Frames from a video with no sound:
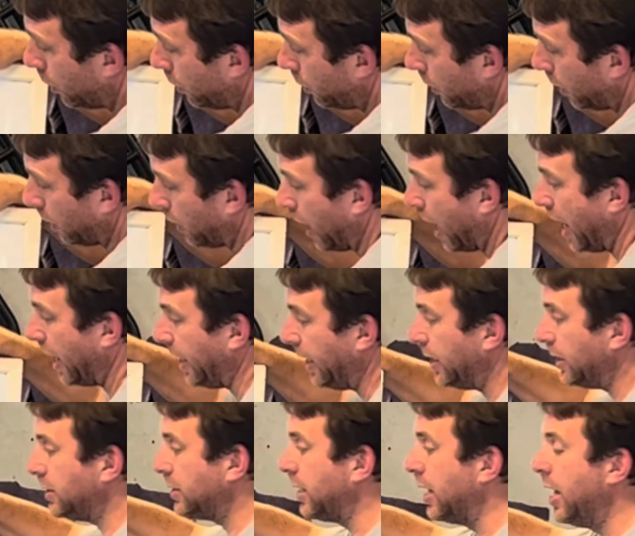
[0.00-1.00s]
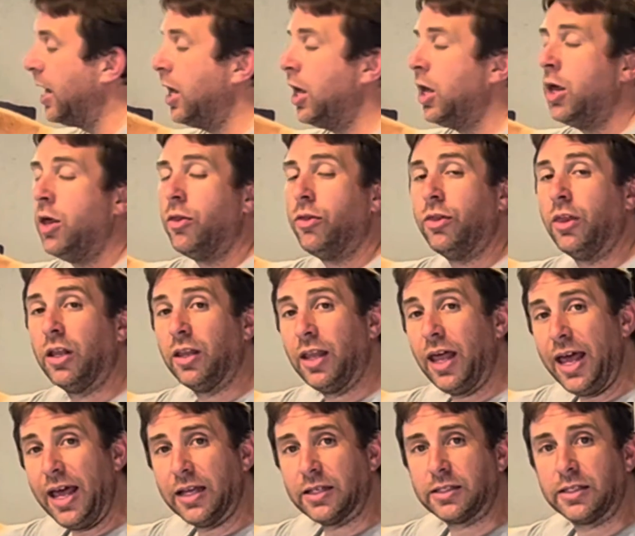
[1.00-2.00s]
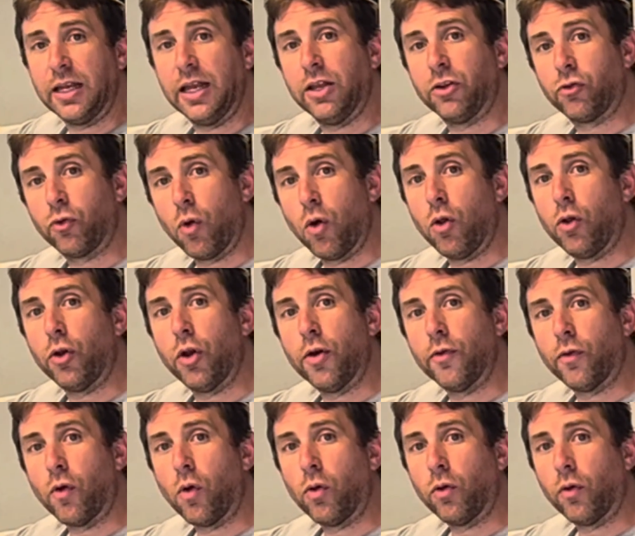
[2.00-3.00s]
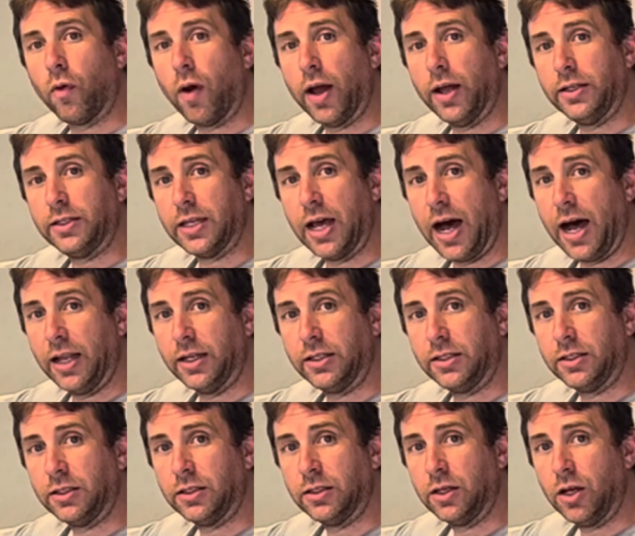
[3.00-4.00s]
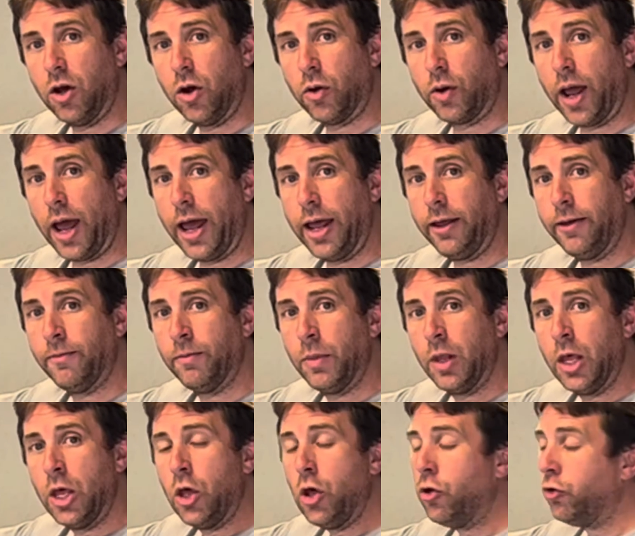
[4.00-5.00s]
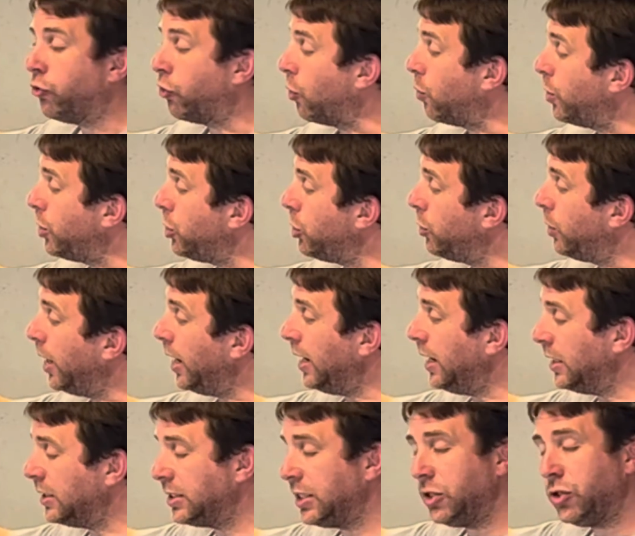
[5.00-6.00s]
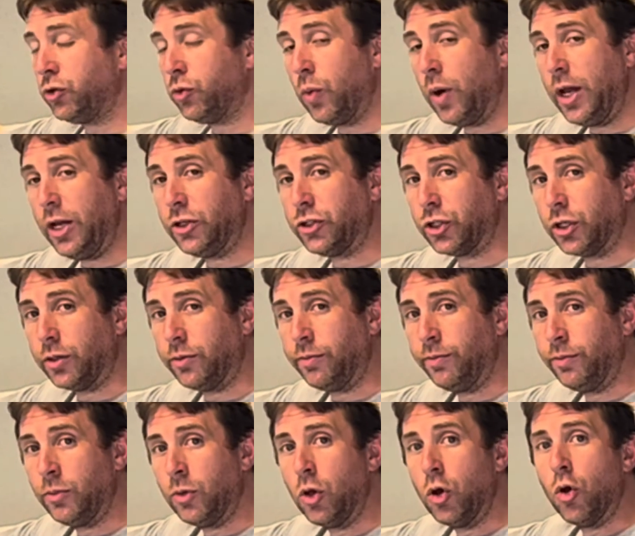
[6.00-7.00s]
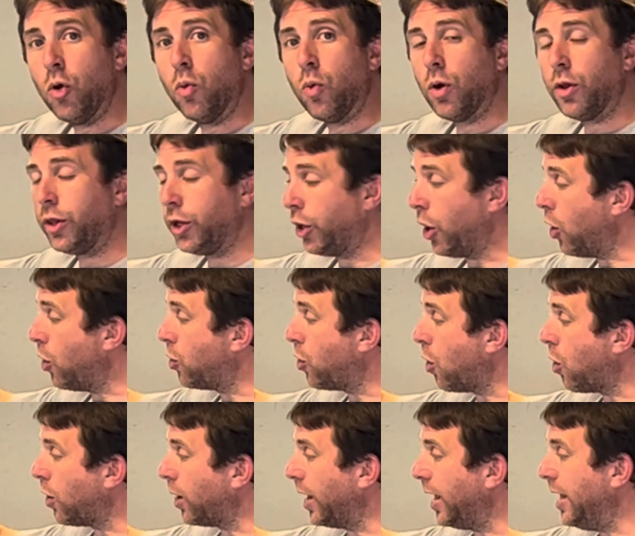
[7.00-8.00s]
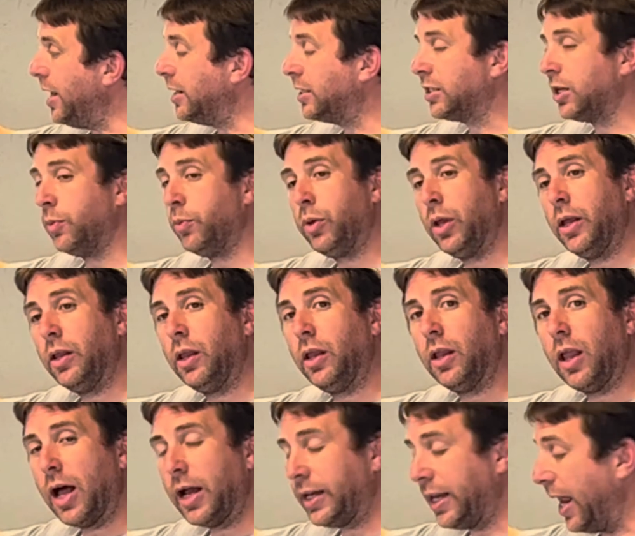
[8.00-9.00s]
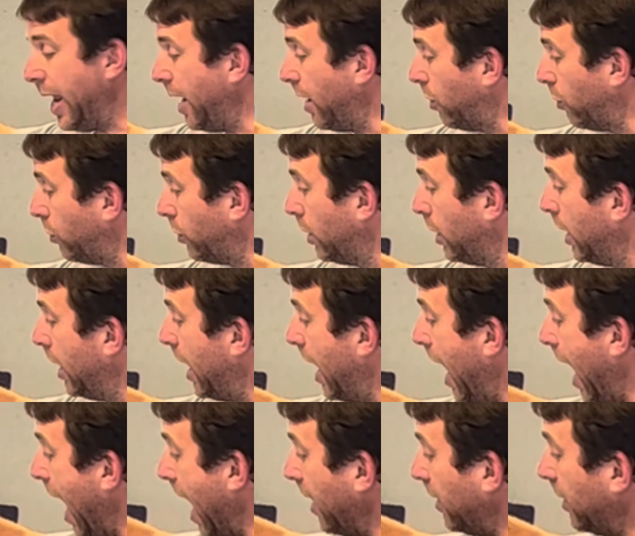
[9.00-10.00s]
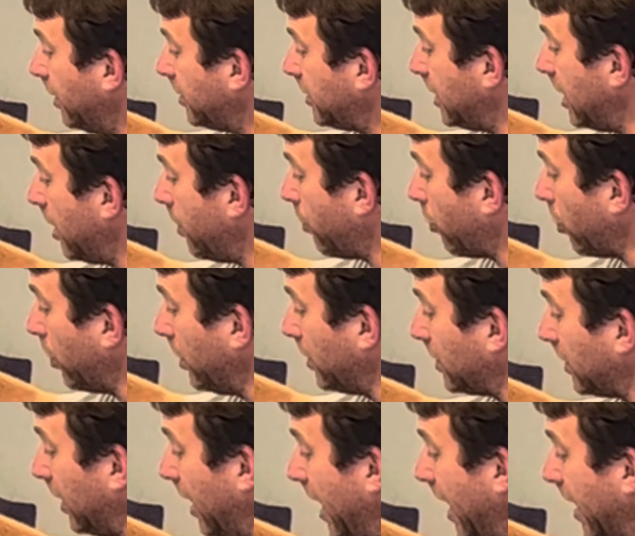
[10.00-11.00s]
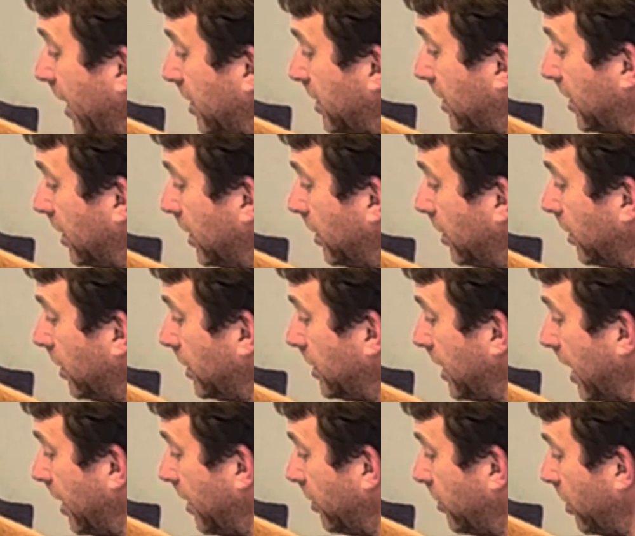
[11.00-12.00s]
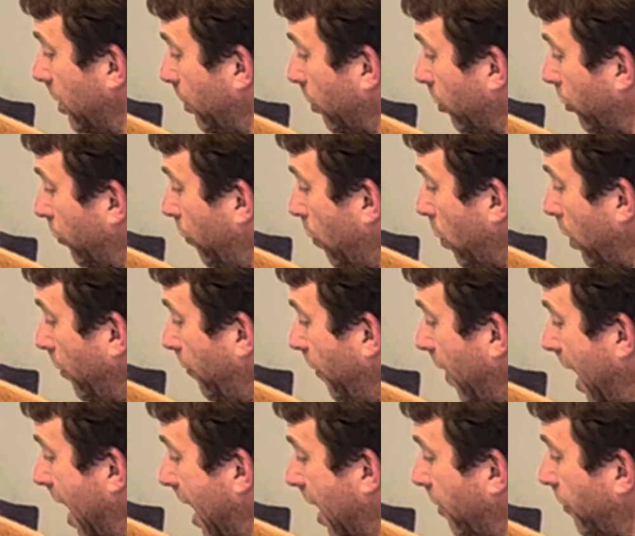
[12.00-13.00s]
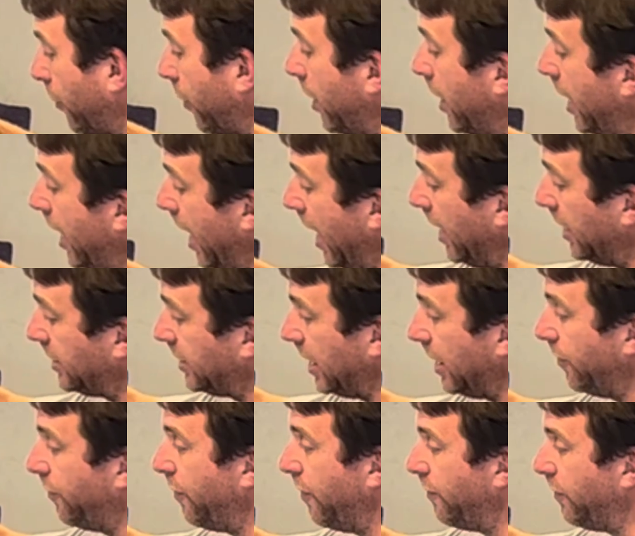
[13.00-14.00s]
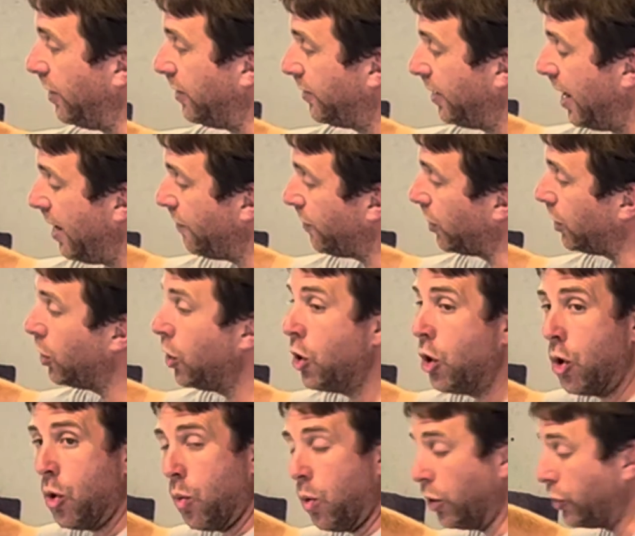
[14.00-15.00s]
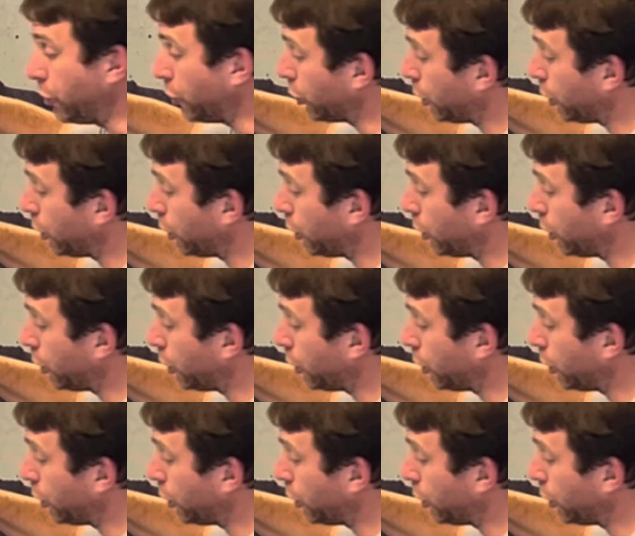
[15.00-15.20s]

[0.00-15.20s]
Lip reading: the line is, the less it's rolling over on the right sides. Okay? So when you get in a situation where the go-kart is completely locked down, and this number is less, let's say this number is 45 instead of 57, what you're